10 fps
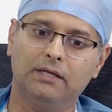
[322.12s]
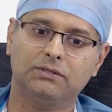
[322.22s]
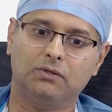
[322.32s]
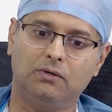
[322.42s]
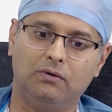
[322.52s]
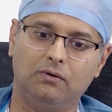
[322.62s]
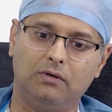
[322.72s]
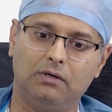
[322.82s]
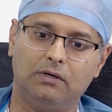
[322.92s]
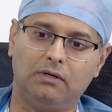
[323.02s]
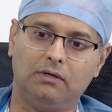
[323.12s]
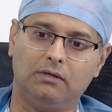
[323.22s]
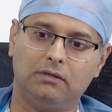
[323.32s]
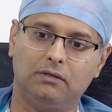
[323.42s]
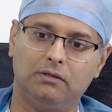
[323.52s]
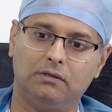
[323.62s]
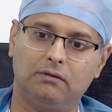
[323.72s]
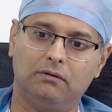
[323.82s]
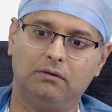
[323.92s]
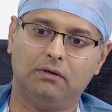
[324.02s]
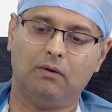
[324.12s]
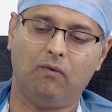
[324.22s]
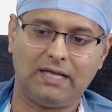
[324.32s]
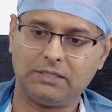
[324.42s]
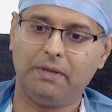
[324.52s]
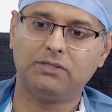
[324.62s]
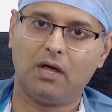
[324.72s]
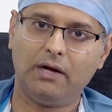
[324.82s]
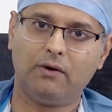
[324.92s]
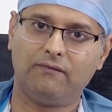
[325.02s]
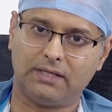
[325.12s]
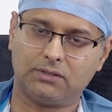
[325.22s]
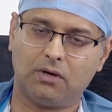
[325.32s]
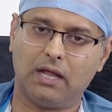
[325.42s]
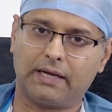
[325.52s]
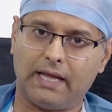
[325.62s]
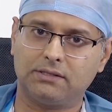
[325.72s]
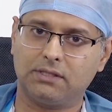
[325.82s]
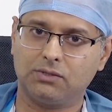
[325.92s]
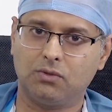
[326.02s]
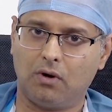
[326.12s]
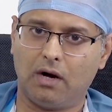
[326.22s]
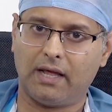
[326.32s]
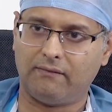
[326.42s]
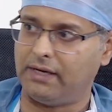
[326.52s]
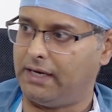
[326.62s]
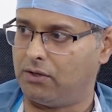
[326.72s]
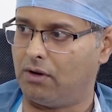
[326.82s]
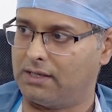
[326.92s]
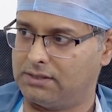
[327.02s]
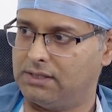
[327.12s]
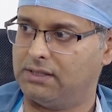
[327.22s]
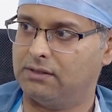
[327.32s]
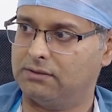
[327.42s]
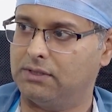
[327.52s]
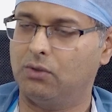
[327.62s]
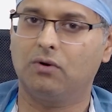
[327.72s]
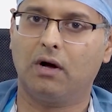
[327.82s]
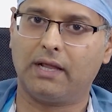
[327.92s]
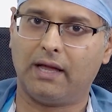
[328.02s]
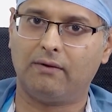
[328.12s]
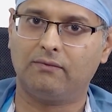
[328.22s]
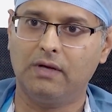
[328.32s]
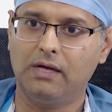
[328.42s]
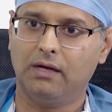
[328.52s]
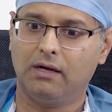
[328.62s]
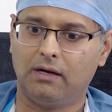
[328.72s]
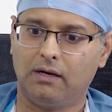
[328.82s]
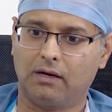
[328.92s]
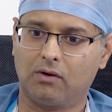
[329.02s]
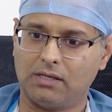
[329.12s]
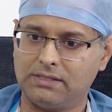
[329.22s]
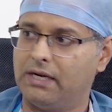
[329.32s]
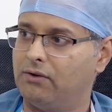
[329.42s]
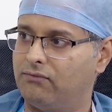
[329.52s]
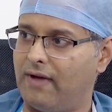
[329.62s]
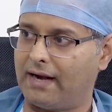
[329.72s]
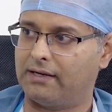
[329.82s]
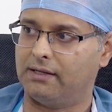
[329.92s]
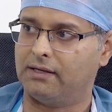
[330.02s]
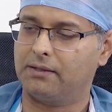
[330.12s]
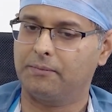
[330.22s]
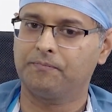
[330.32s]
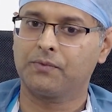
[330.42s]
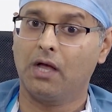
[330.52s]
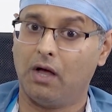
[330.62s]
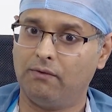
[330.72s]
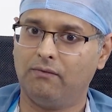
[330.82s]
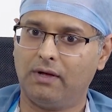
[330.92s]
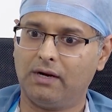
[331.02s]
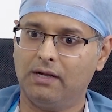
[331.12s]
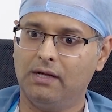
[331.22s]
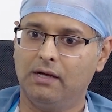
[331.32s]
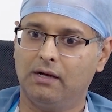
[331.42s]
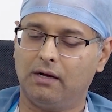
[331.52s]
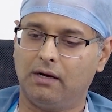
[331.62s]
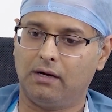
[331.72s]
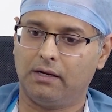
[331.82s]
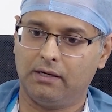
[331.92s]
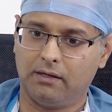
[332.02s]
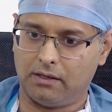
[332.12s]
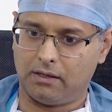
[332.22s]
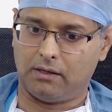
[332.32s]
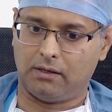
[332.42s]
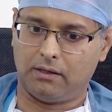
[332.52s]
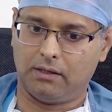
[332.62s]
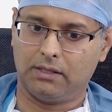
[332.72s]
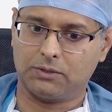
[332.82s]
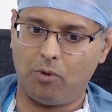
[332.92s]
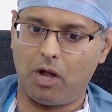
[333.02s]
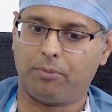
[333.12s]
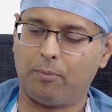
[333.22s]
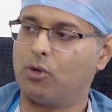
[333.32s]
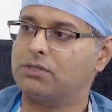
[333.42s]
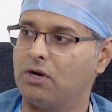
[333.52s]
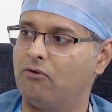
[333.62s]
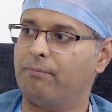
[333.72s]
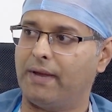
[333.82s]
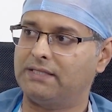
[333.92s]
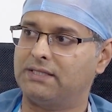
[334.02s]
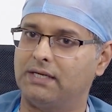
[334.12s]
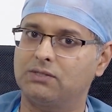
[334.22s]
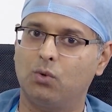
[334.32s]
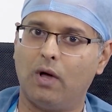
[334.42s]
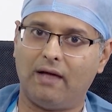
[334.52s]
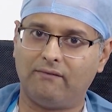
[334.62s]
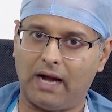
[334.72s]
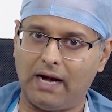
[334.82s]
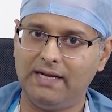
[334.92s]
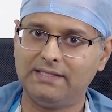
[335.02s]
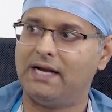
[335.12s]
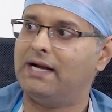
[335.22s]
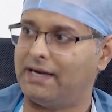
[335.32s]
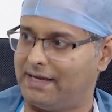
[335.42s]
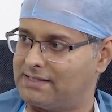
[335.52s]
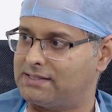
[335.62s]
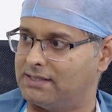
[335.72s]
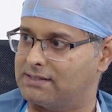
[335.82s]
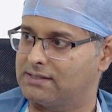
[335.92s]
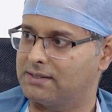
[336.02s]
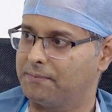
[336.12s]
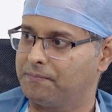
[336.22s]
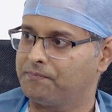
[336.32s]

So a vast majority of testicular cancers do not have an etiology. They do not have a causative factor. However, in a small proportion of patients who have an undescended testis,